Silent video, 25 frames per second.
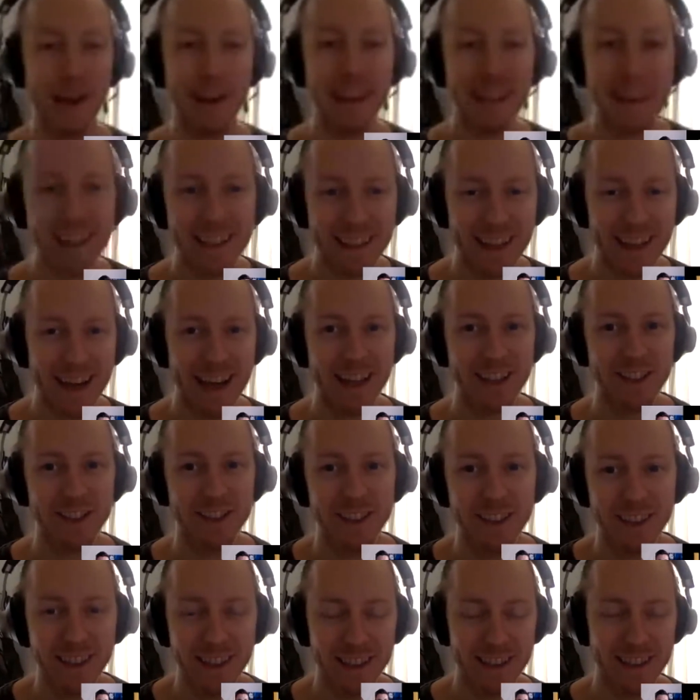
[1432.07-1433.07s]
like to
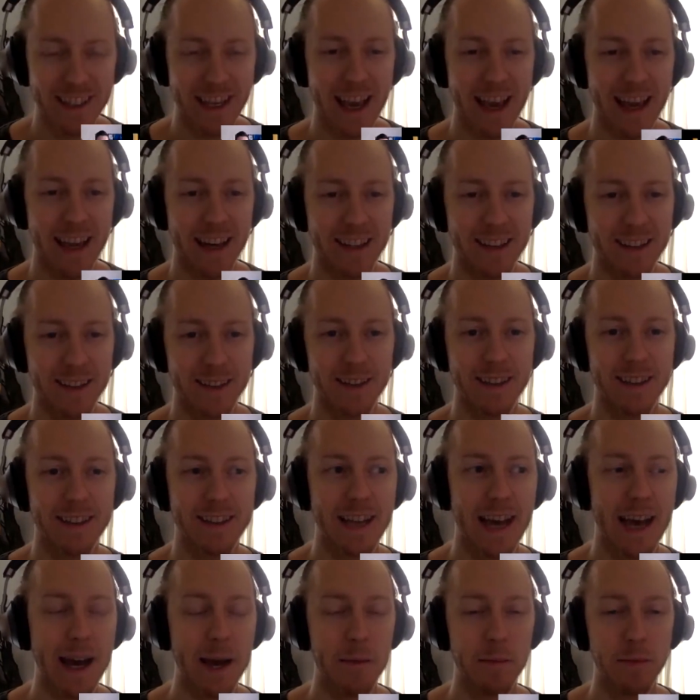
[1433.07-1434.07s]
actually attack the
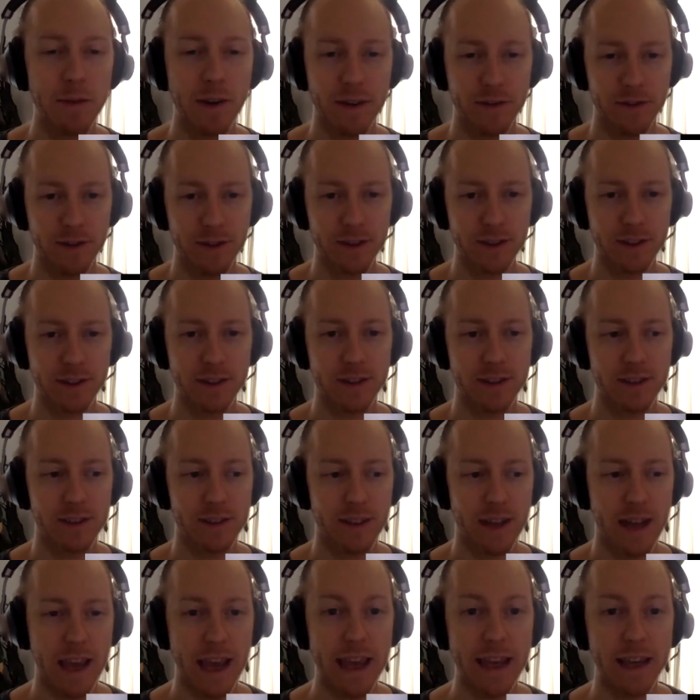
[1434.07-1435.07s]
time preference
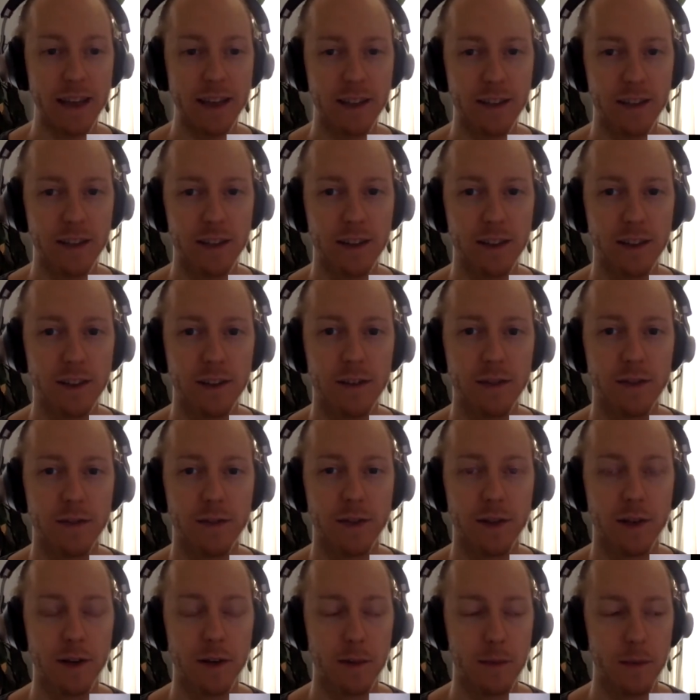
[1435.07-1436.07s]
angle
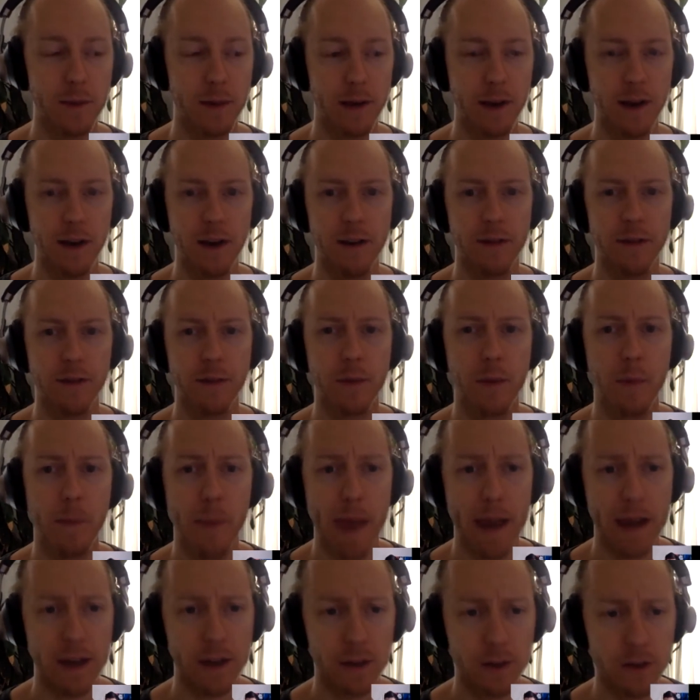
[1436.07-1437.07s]
from a
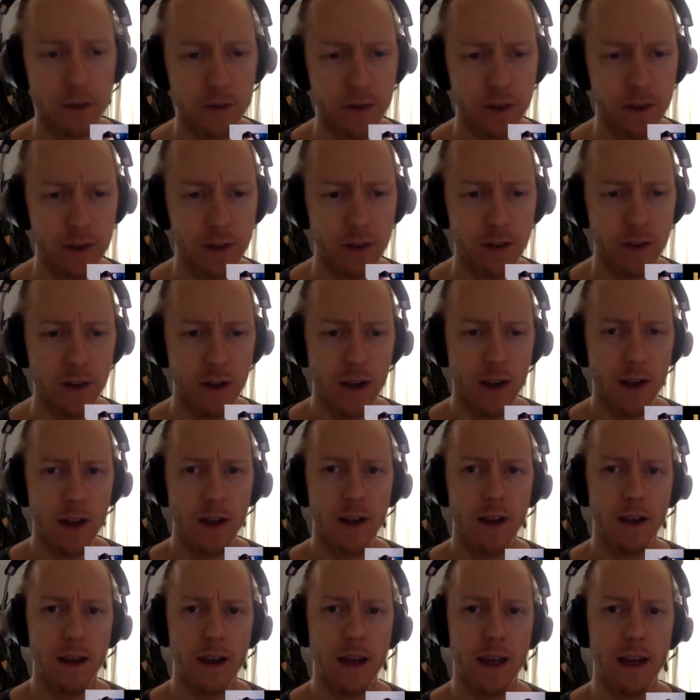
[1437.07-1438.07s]
macro view,
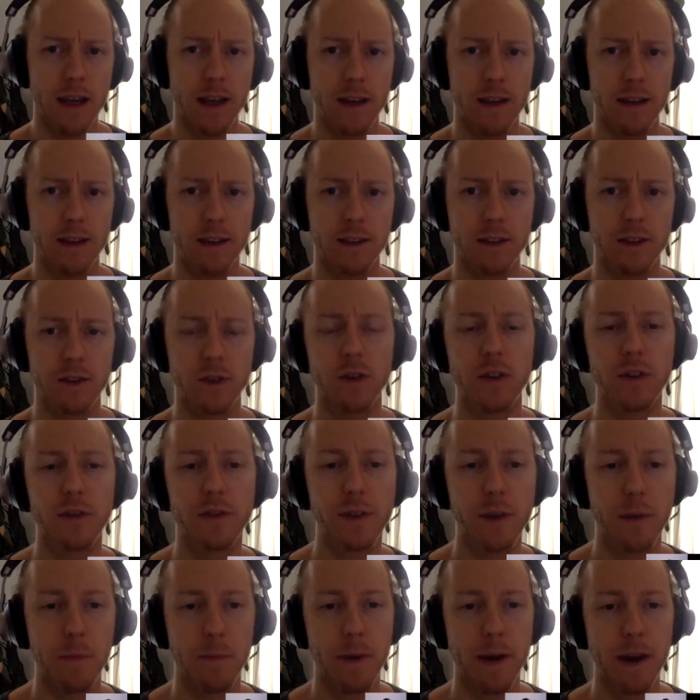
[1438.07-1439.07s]
and sort of
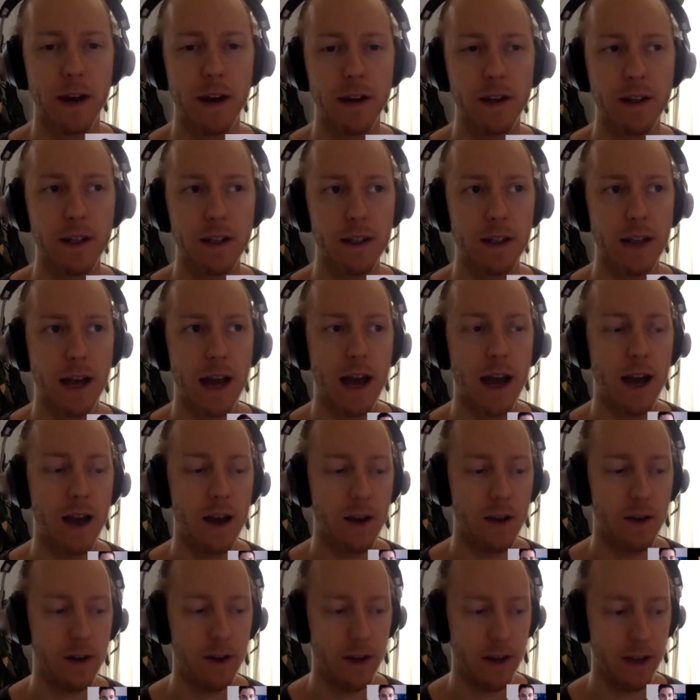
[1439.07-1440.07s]
comparing
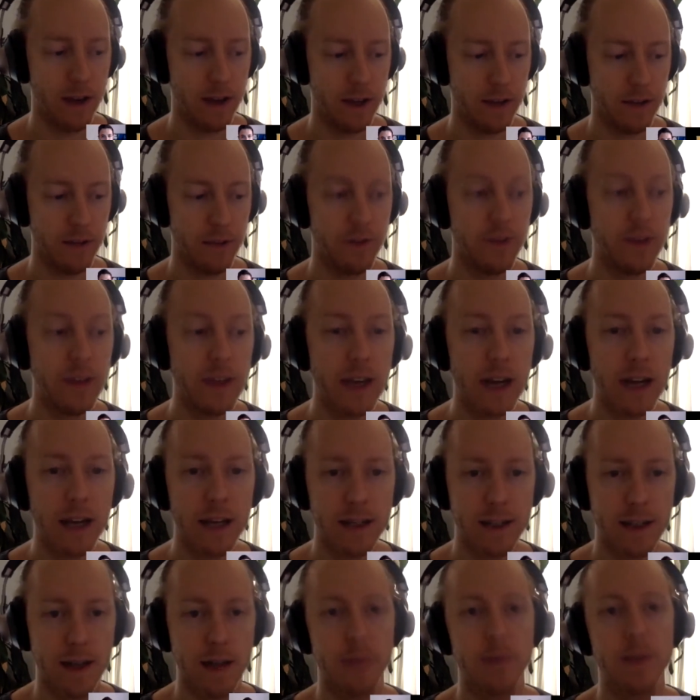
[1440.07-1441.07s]
how a
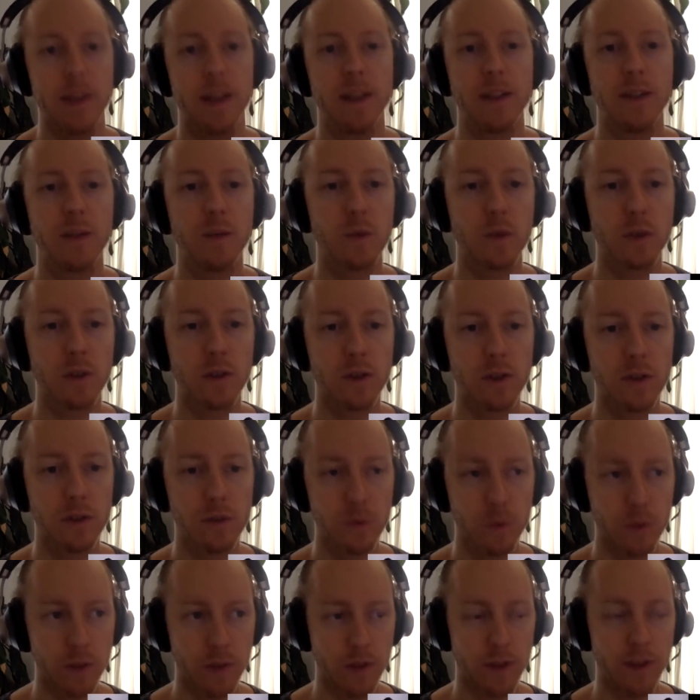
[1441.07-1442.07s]
fiat-dominated world
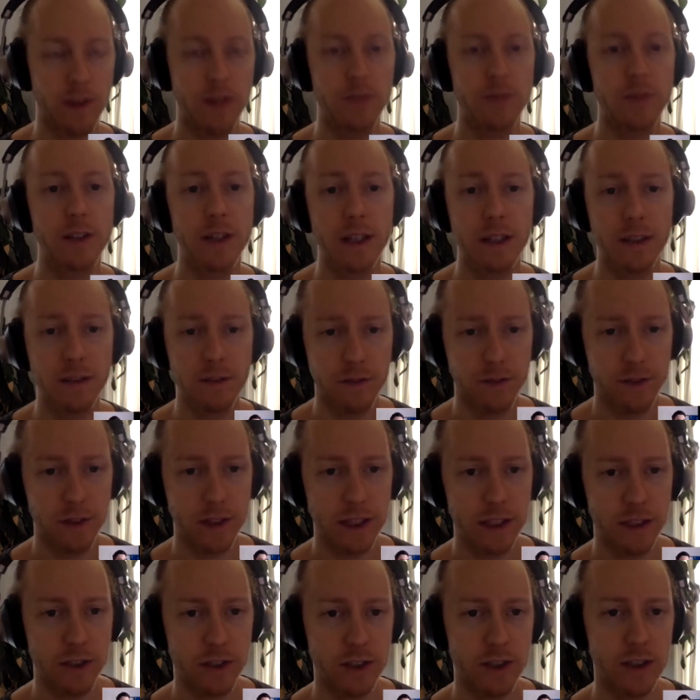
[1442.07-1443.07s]
with infinite
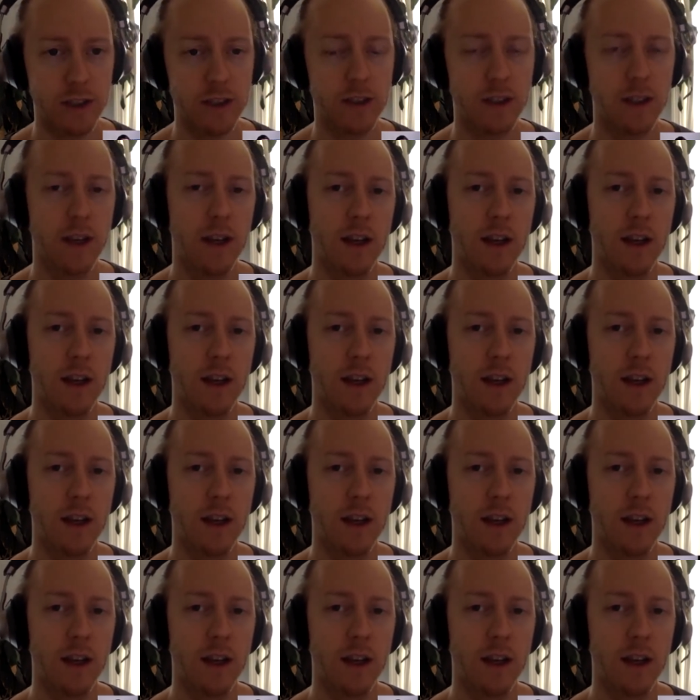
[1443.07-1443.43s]
inflation